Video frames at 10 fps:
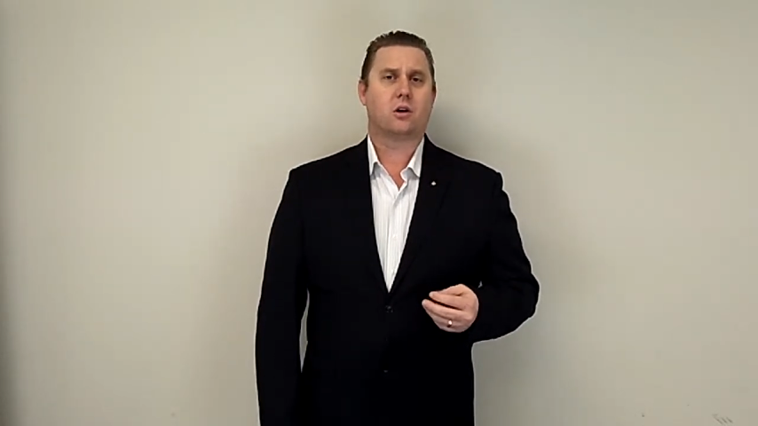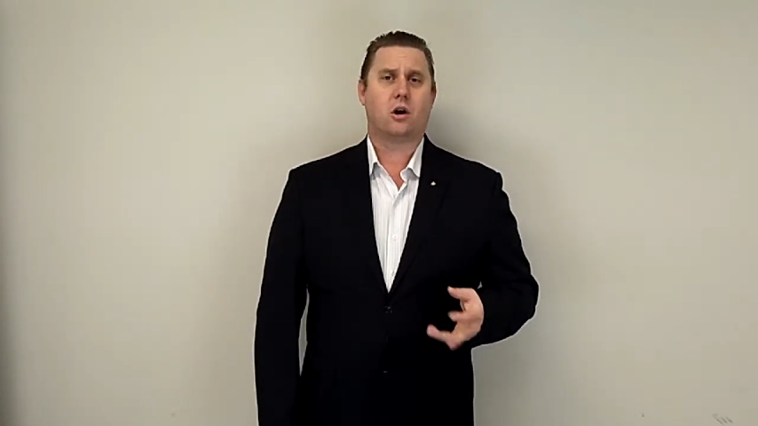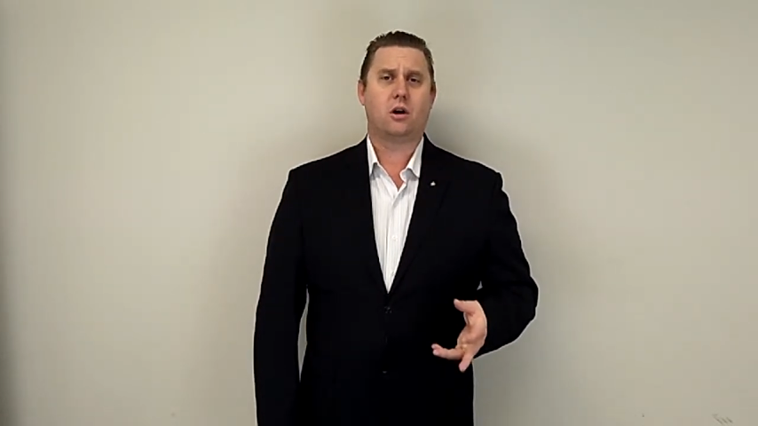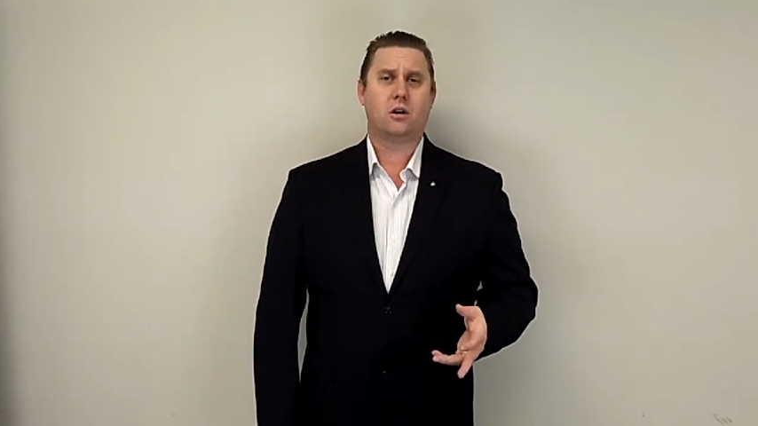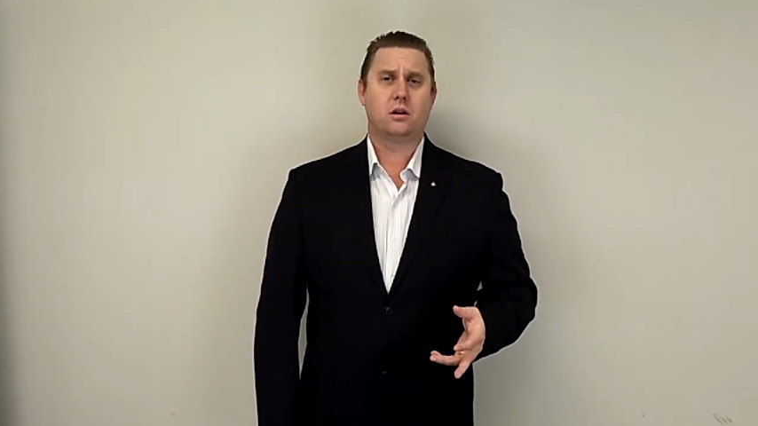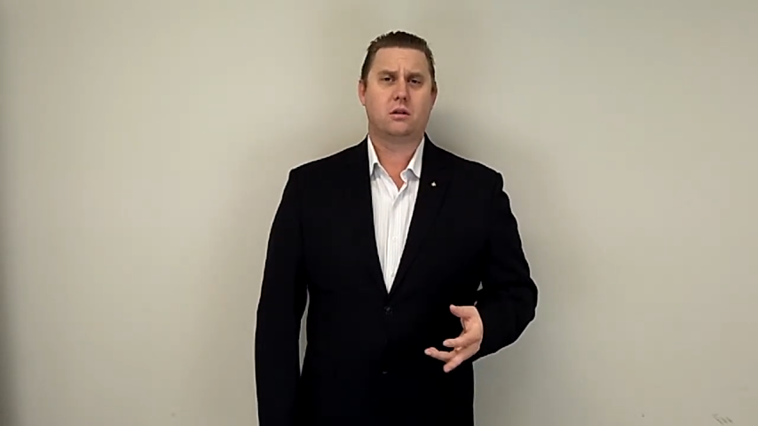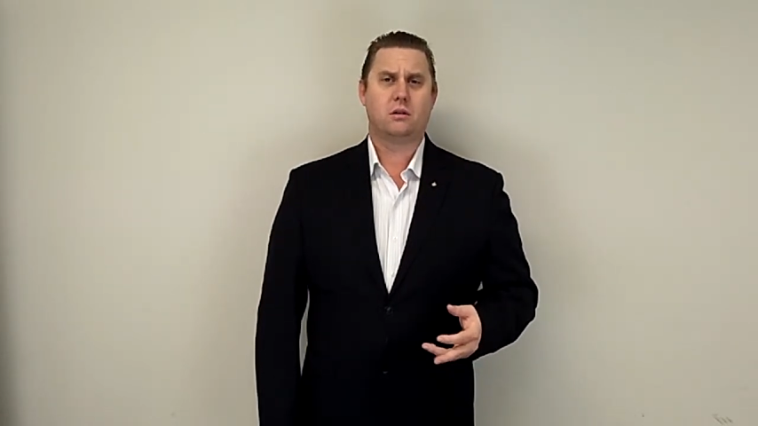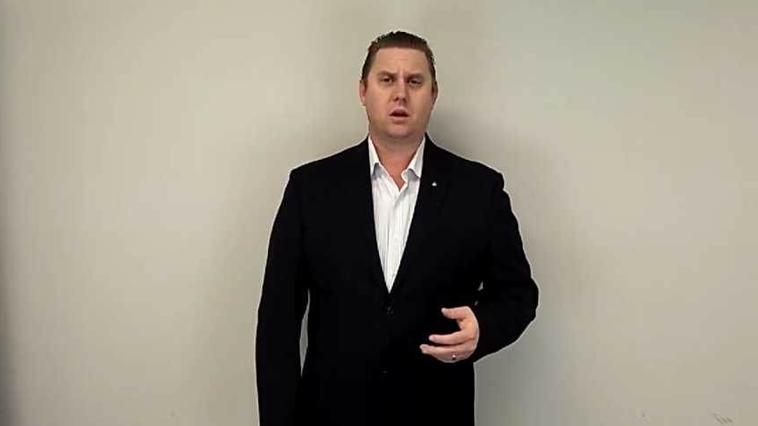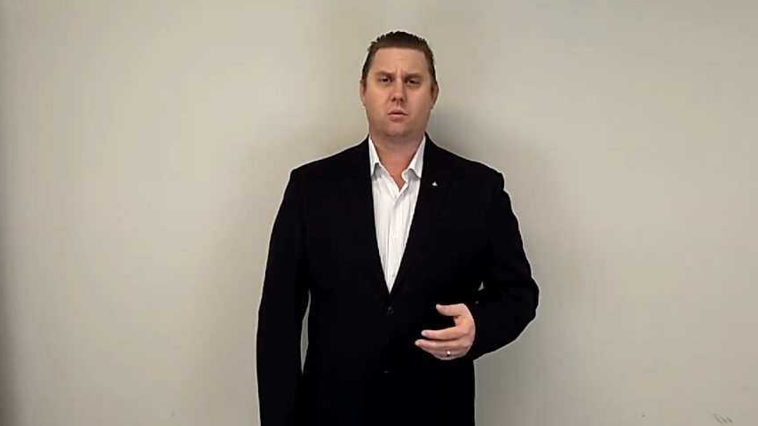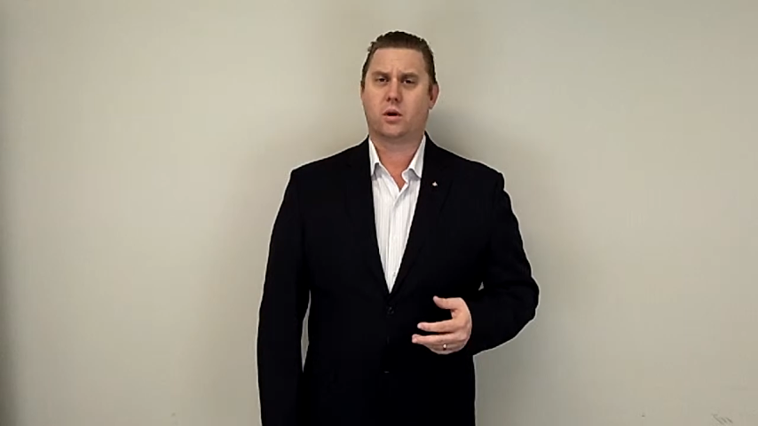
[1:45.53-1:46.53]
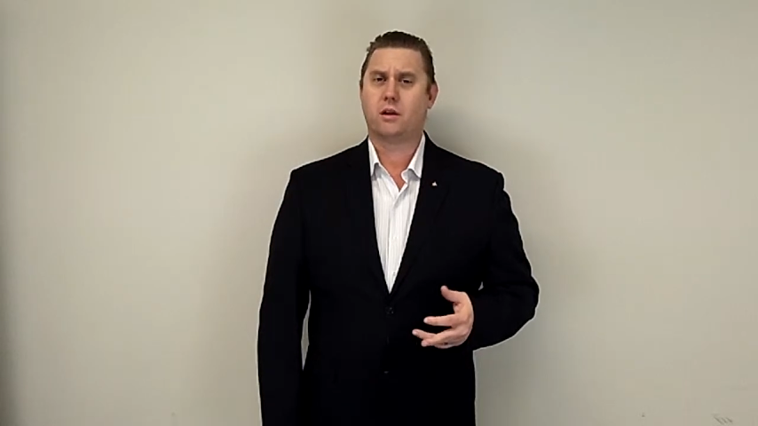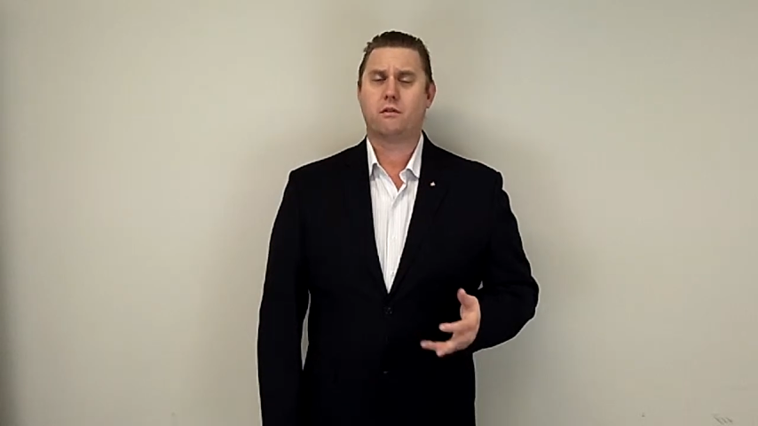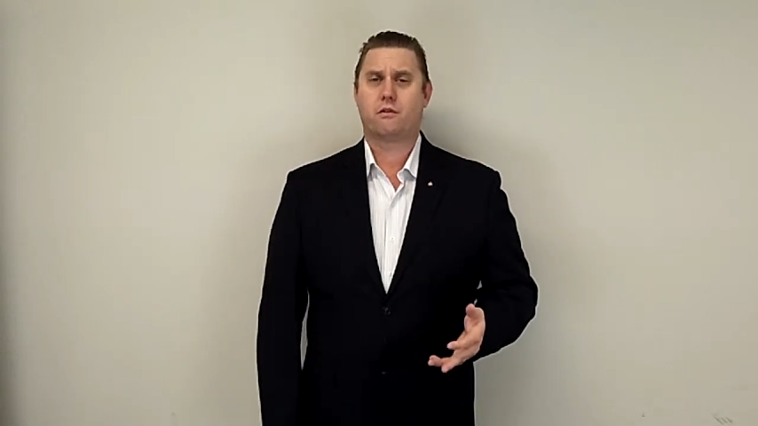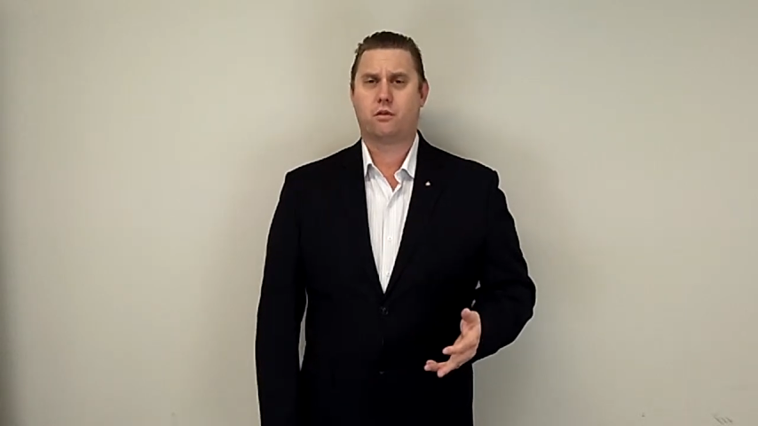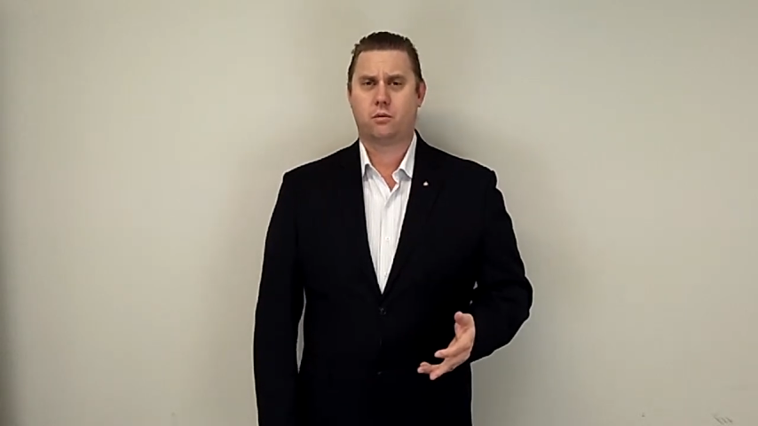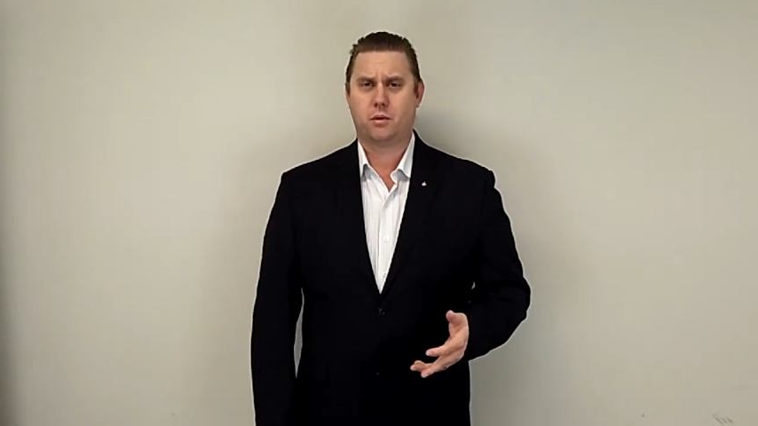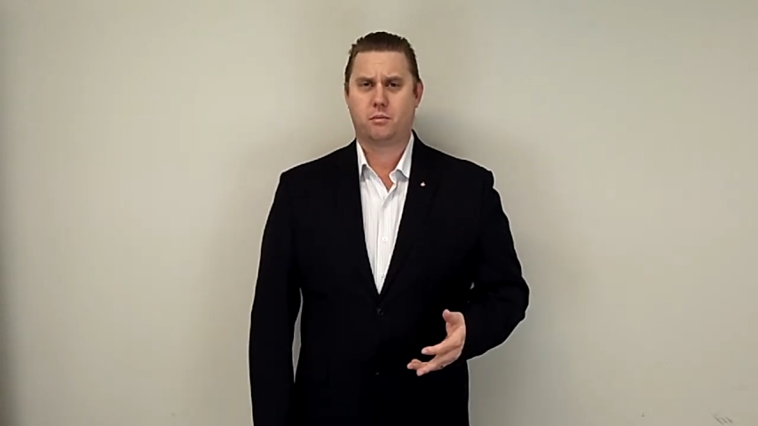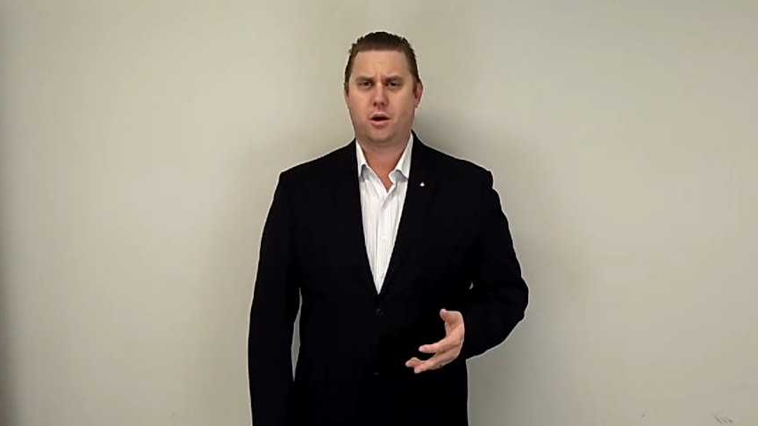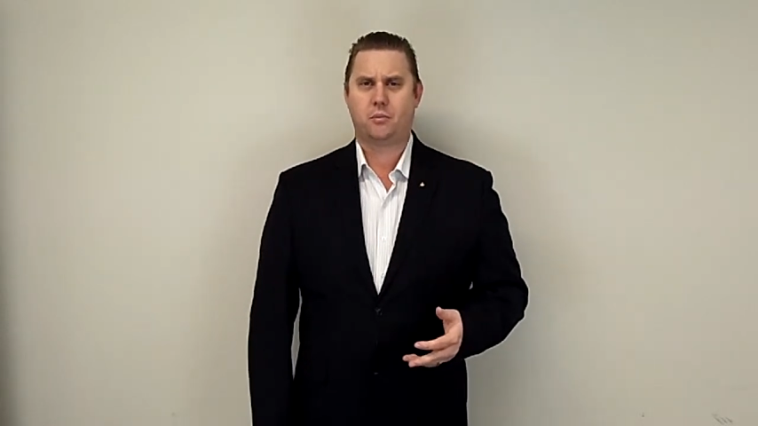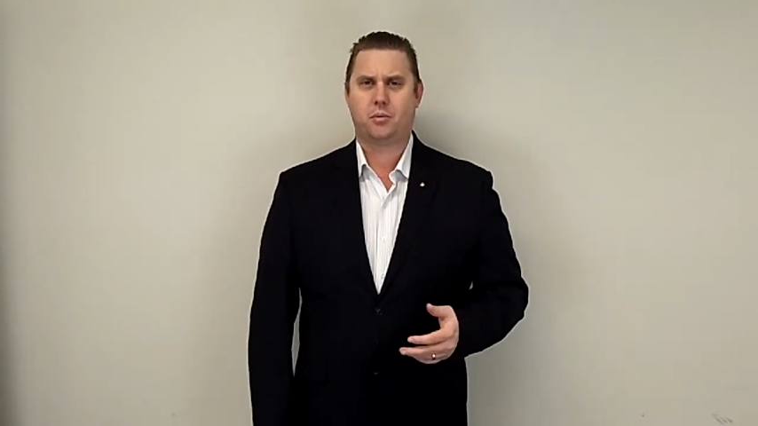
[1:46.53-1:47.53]
God in whatever form
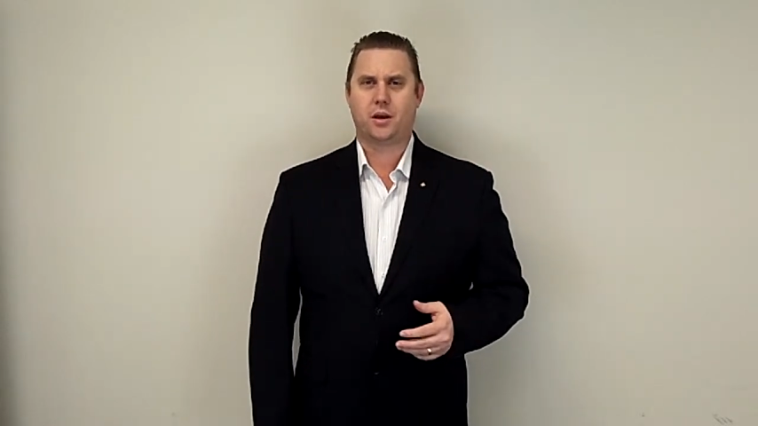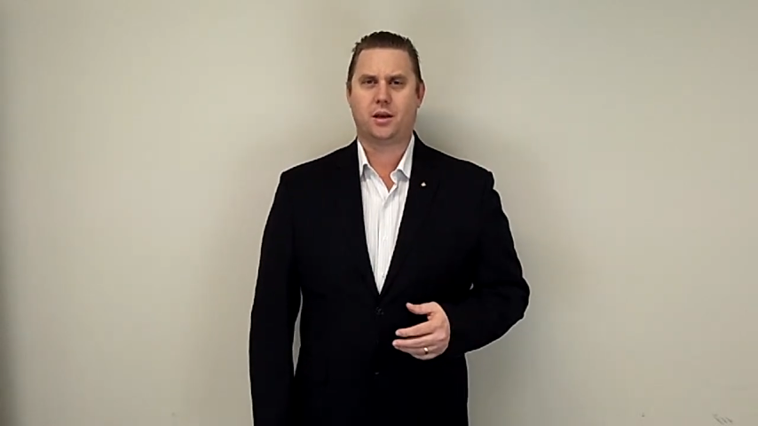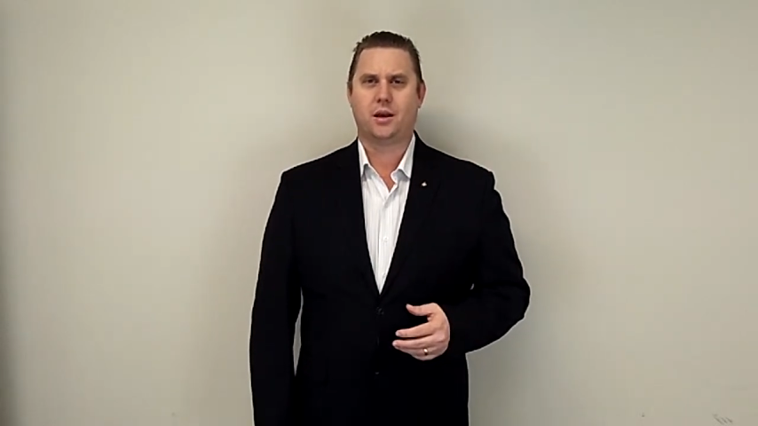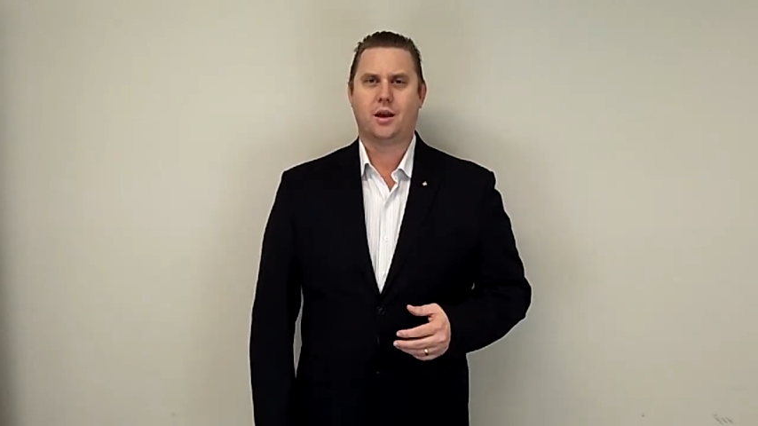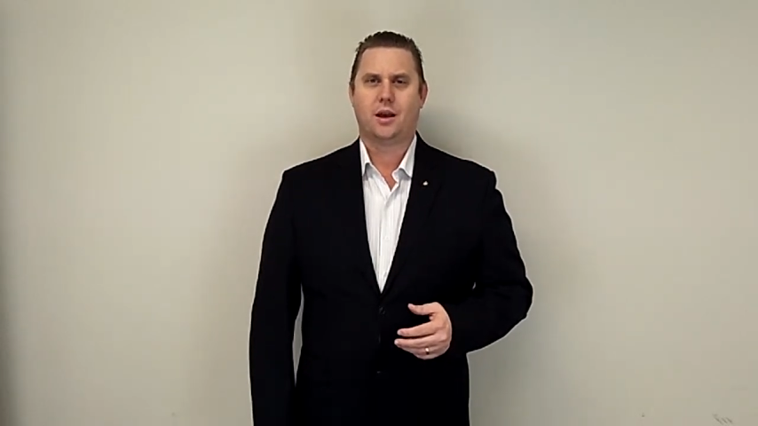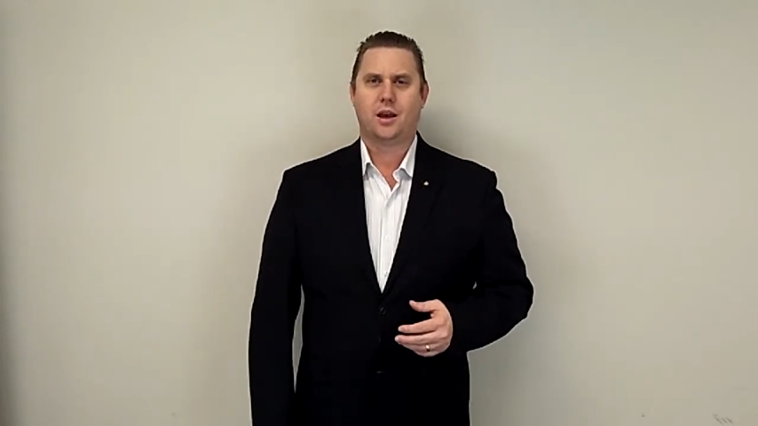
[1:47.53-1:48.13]
it might be.